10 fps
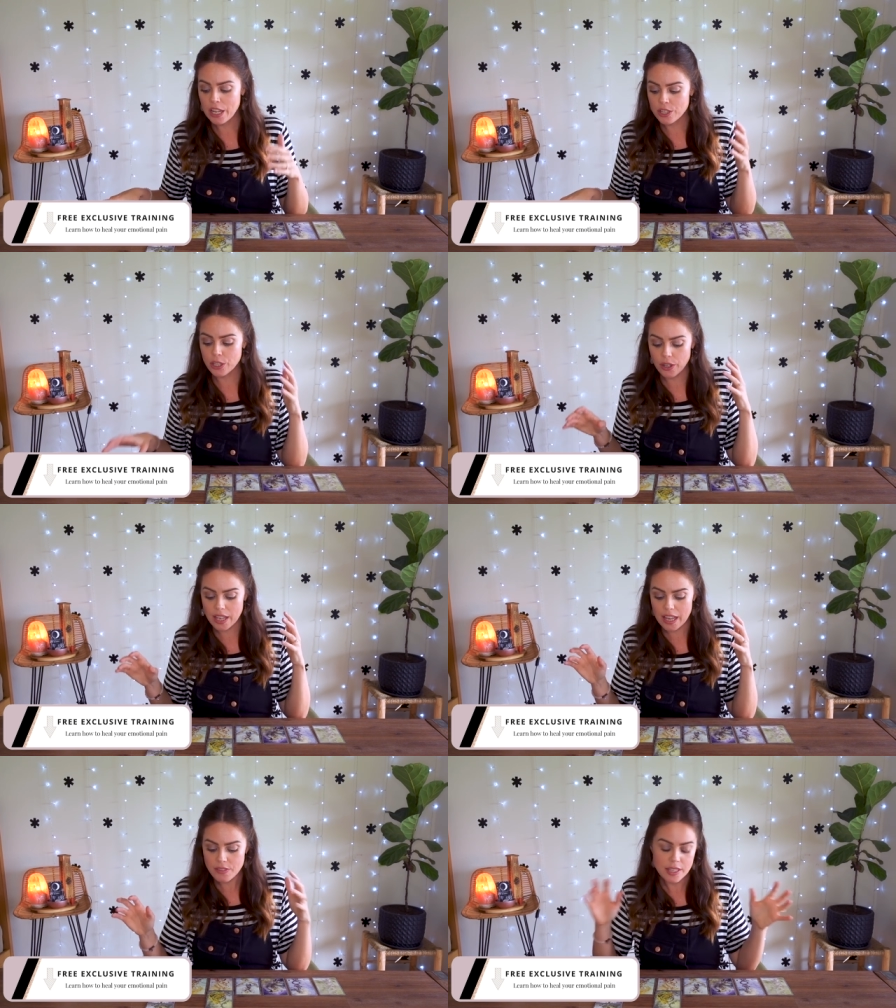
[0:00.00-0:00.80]
So
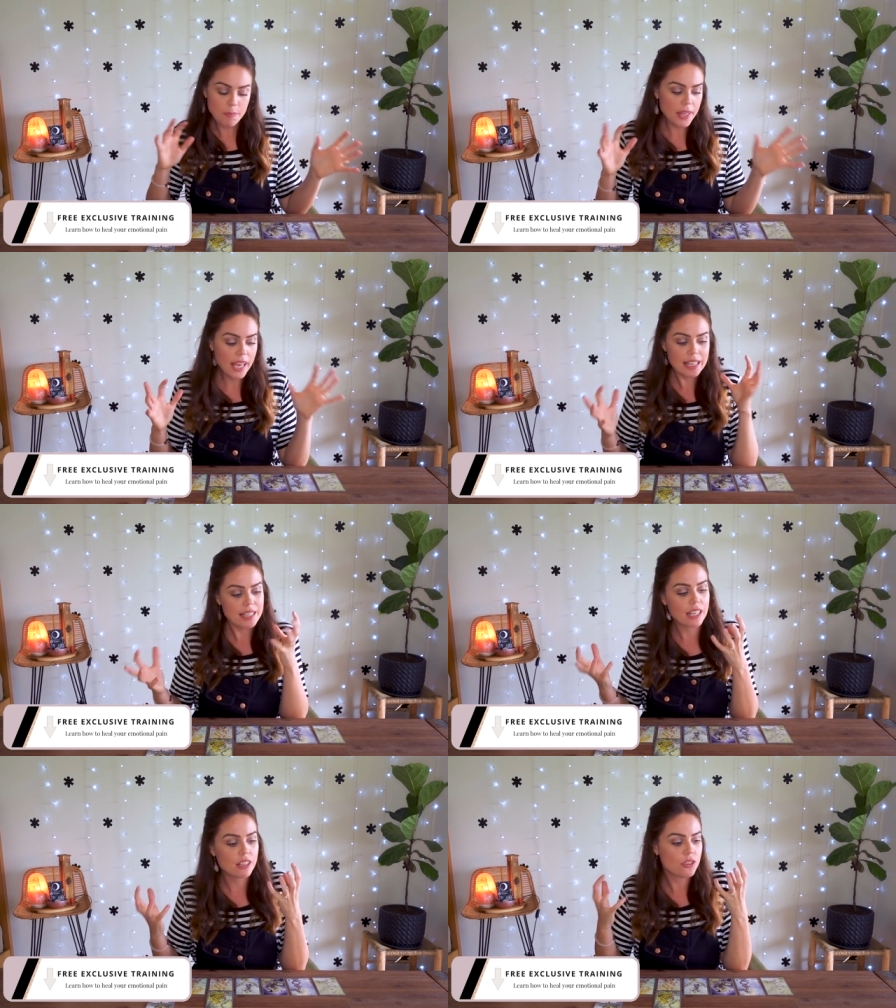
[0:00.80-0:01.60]
if something
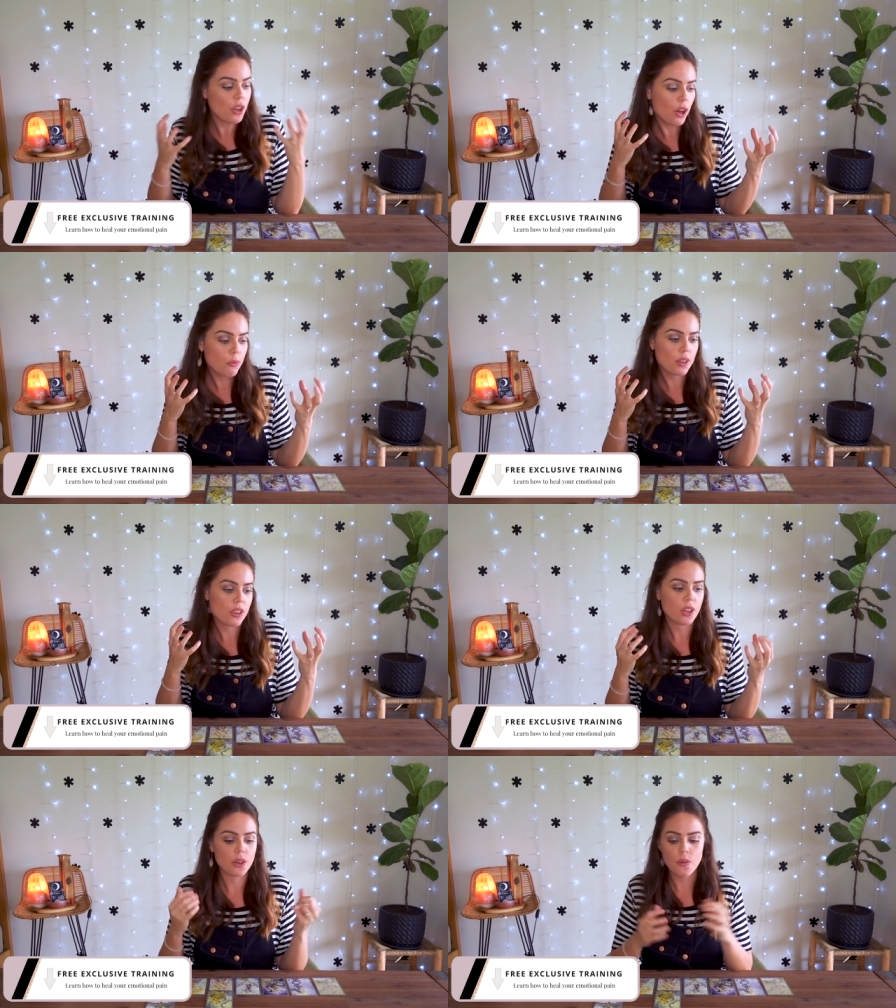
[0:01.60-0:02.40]
has hit a nerve
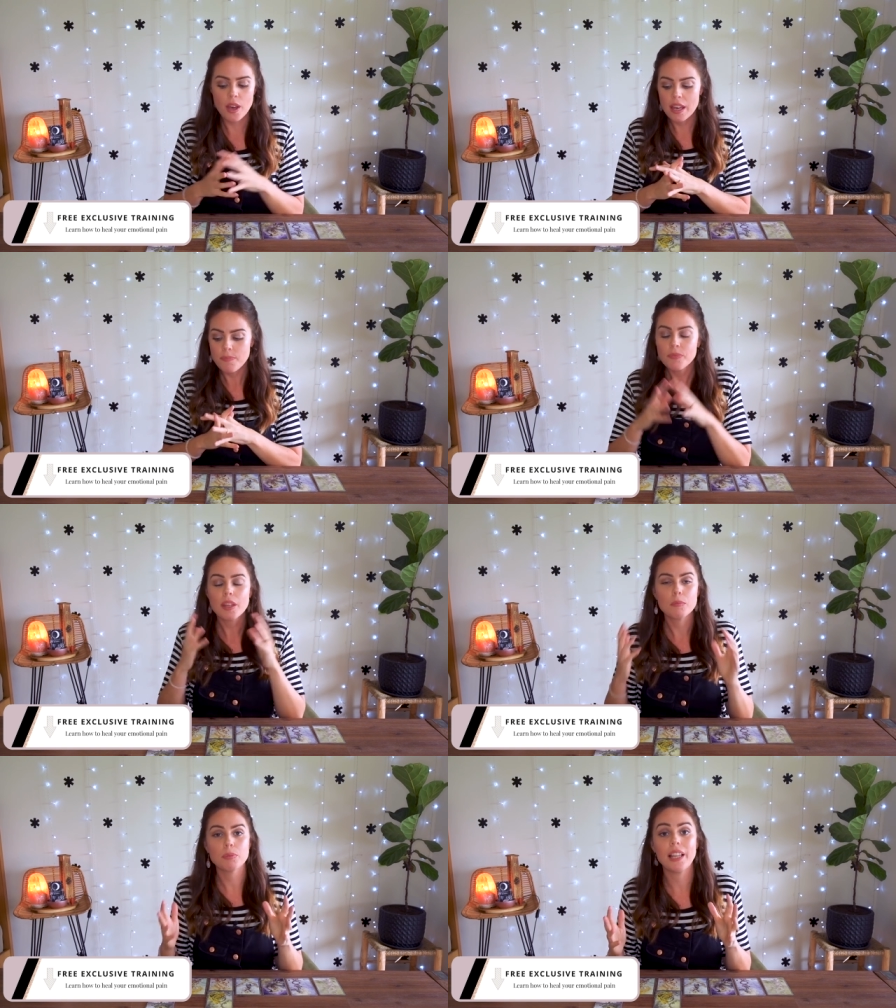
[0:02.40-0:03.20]
with you,
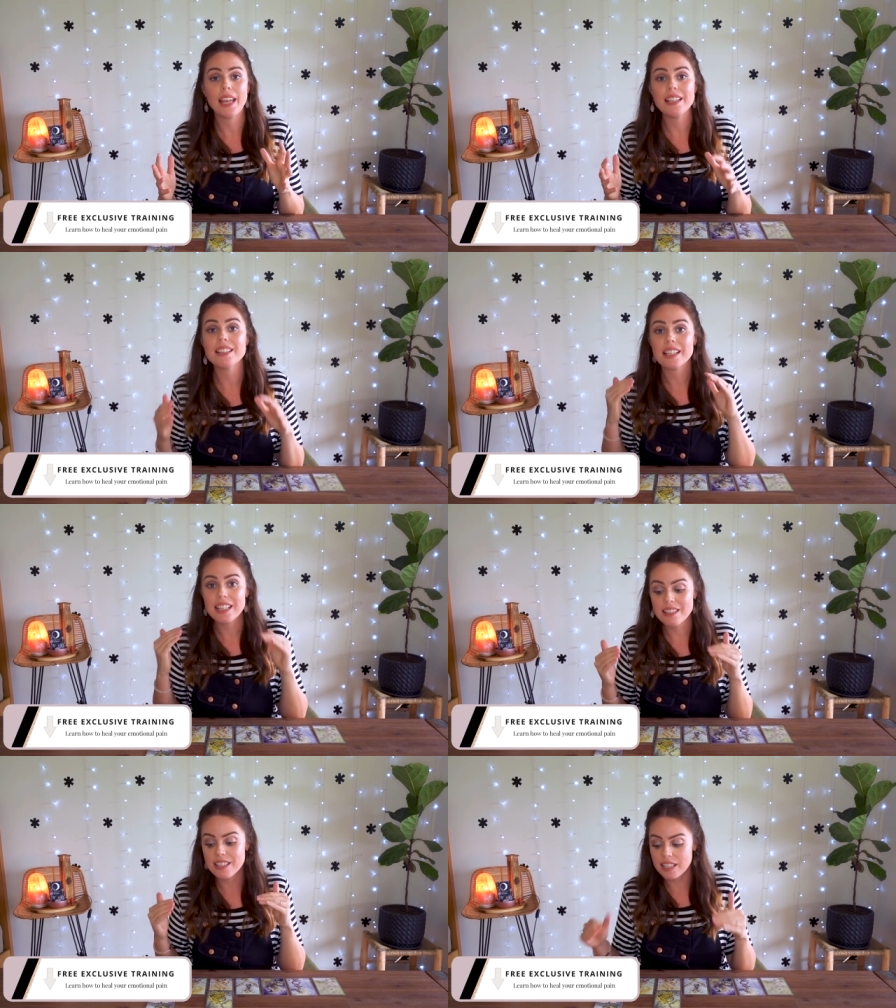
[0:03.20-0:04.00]
please
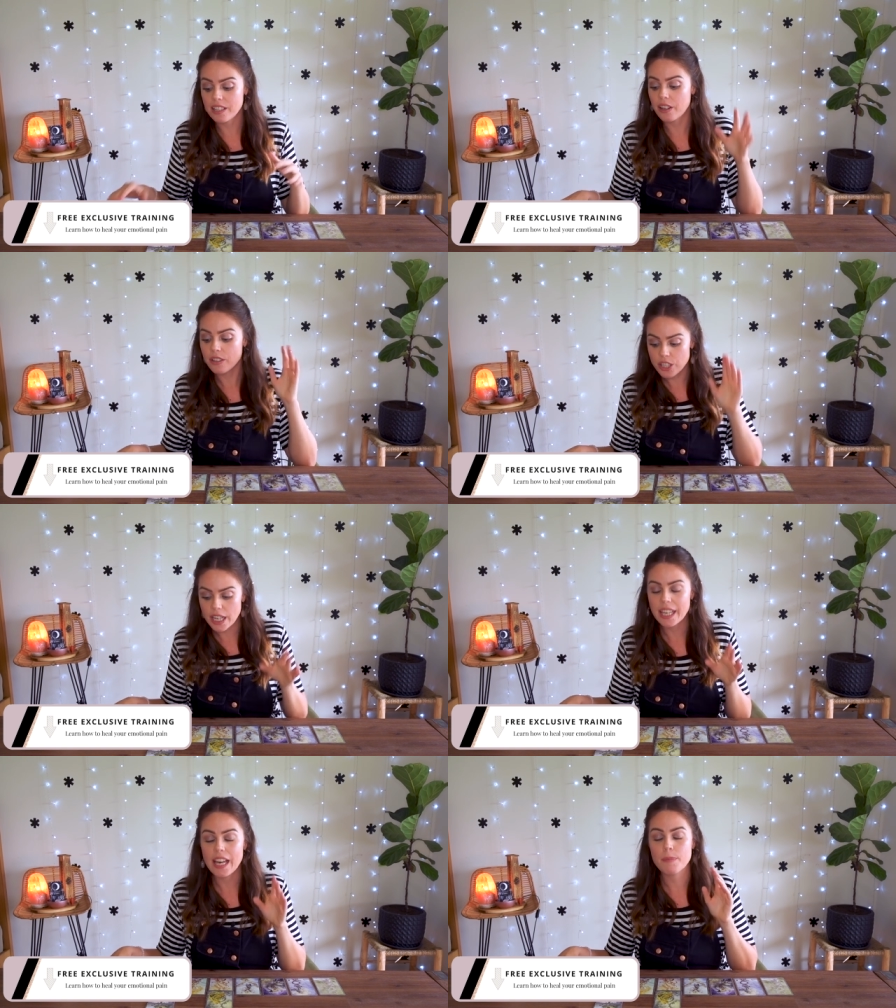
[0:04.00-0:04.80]
consider
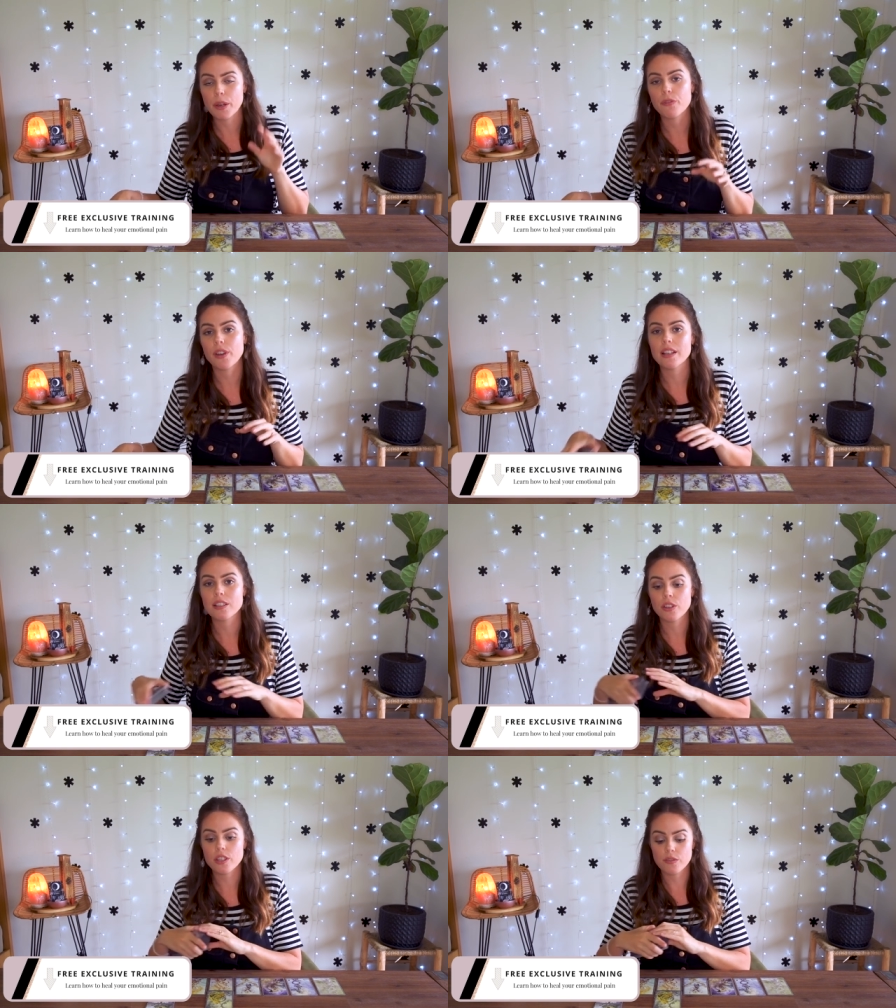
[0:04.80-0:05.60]
checking out my free
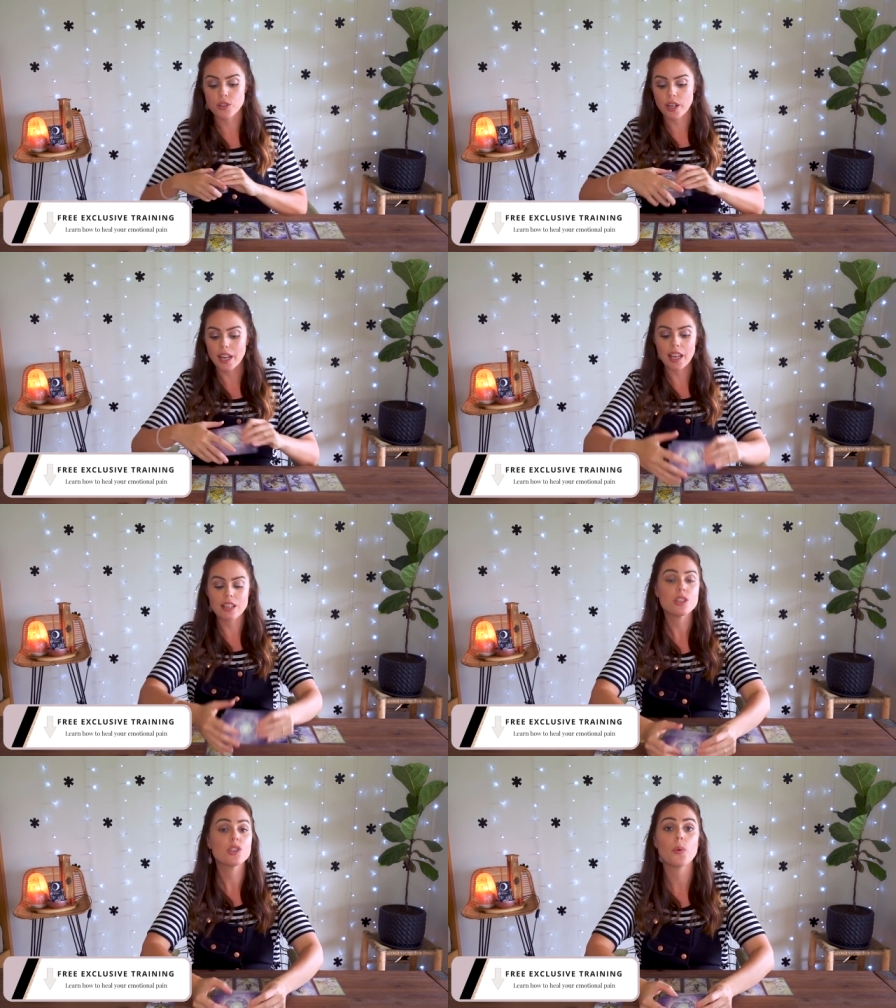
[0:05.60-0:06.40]
exclusive training.
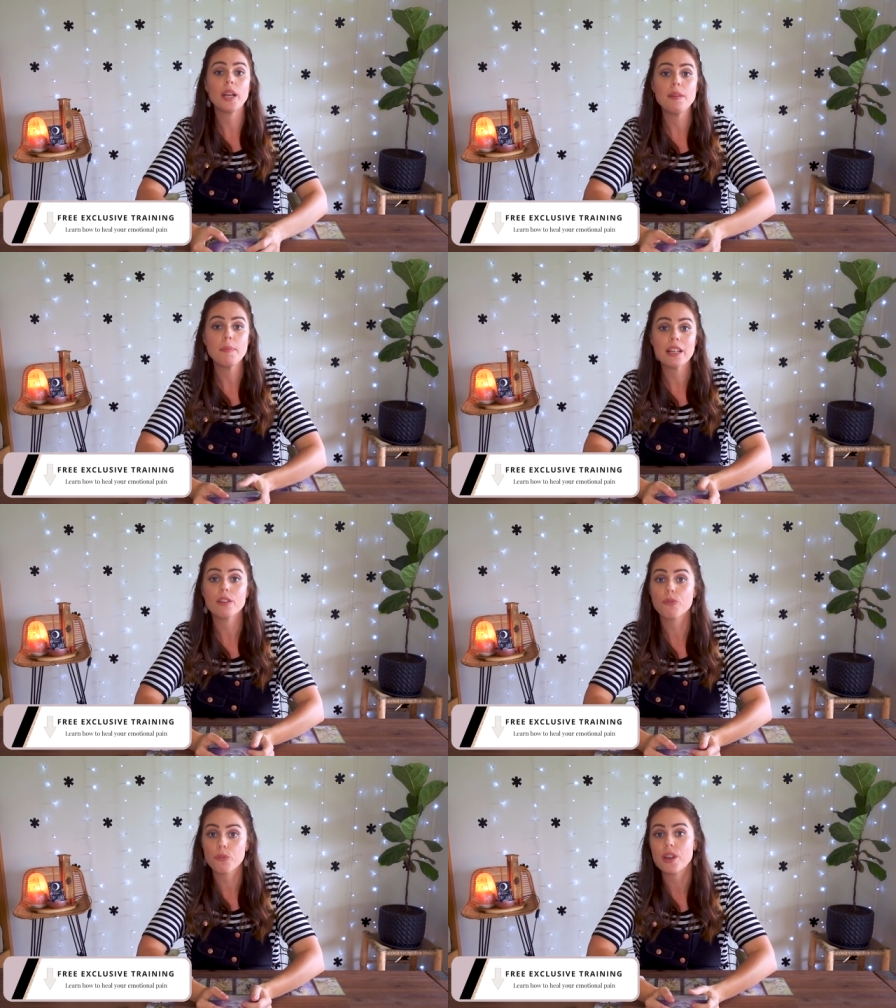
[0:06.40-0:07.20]
It's a
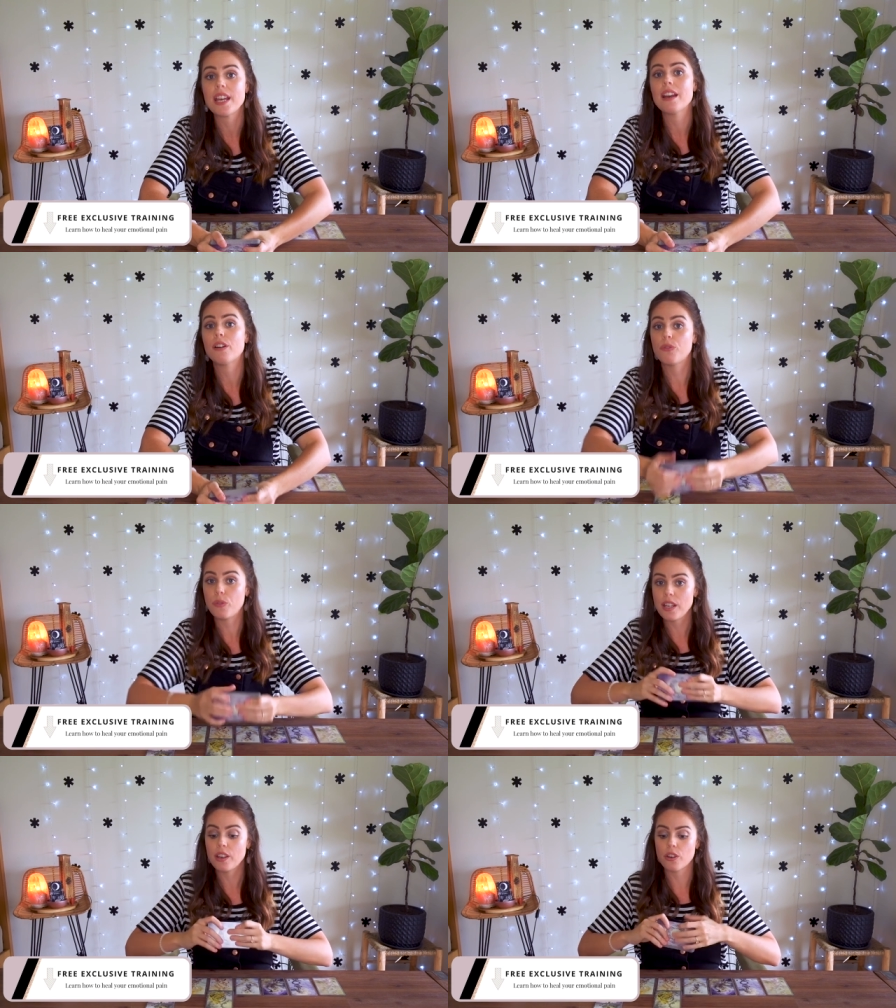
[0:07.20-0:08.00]
20-minute free
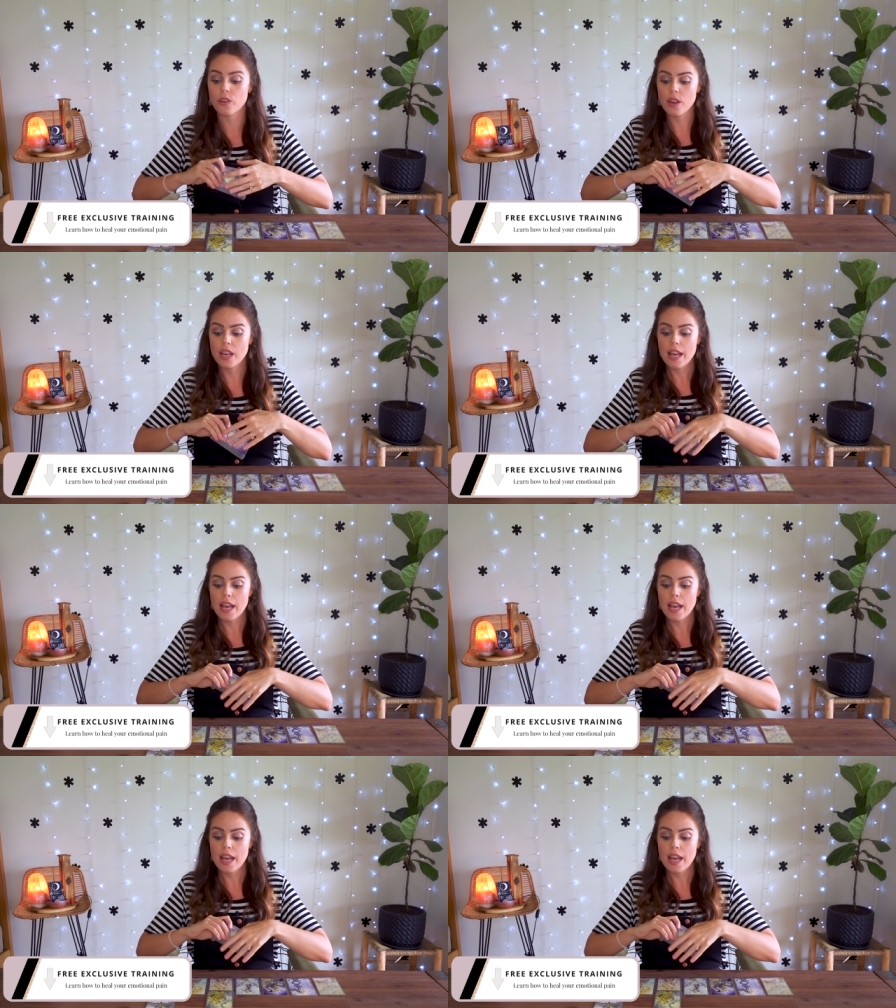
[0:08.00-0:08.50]
video